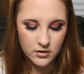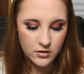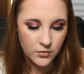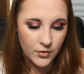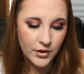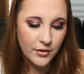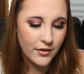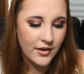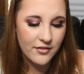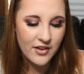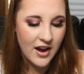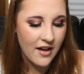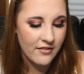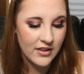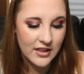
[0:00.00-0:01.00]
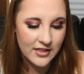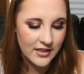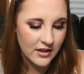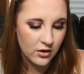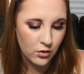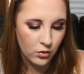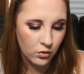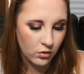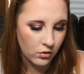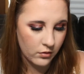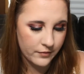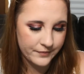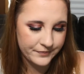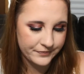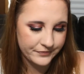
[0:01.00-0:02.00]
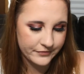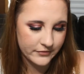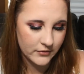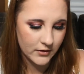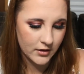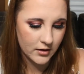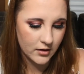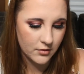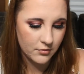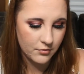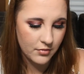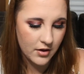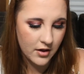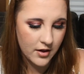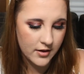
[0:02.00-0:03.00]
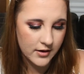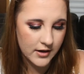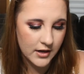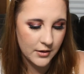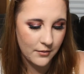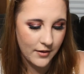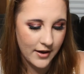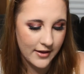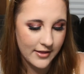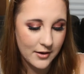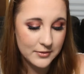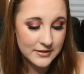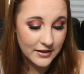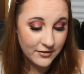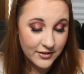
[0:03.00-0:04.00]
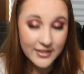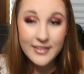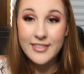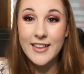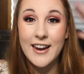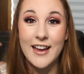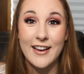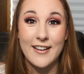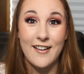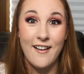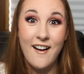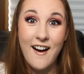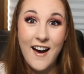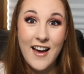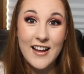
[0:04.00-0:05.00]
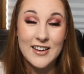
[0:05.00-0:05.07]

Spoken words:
we don't ever have anything cool. But anyway, that was everything that I got.